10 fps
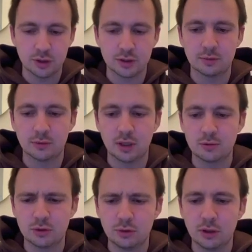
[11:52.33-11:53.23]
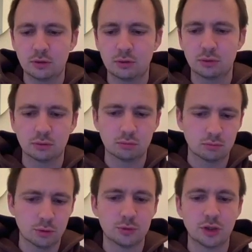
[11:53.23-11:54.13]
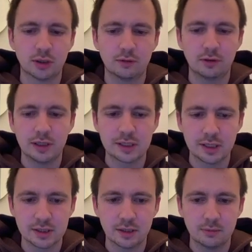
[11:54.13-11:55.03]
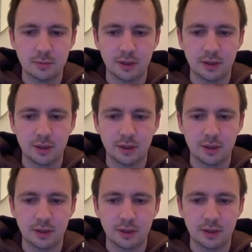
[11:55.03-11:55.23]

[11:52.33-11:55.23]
sometimes you need to objectively assess them